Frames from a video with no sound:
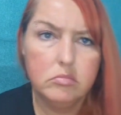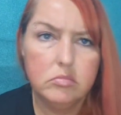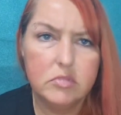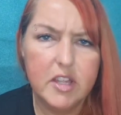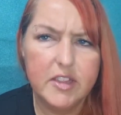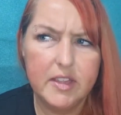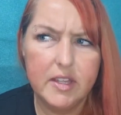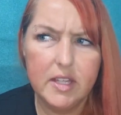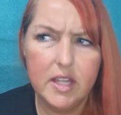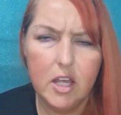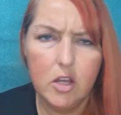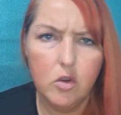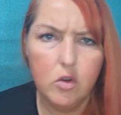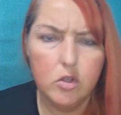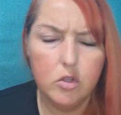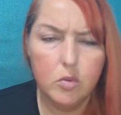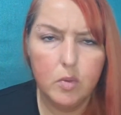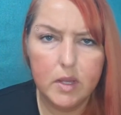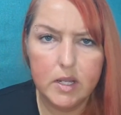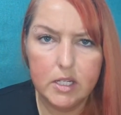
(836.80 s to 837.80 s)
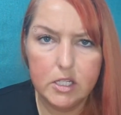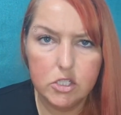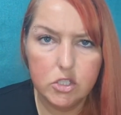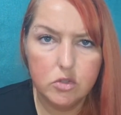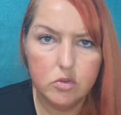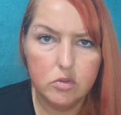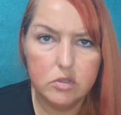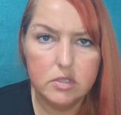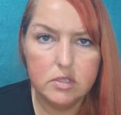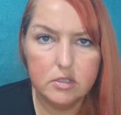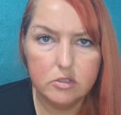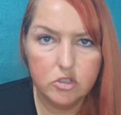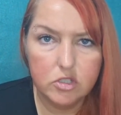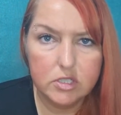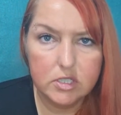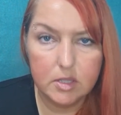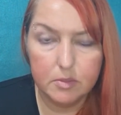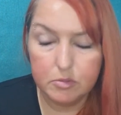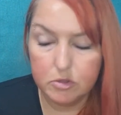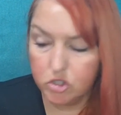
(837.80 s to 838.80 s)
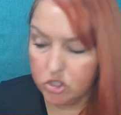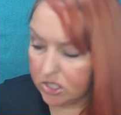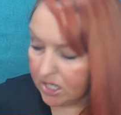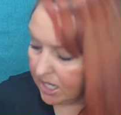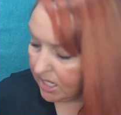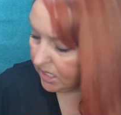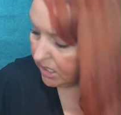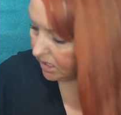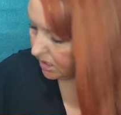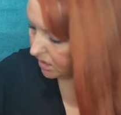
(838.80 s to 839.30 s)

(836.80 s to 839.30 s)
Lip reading: I think I got 20 stones, I'll just double check.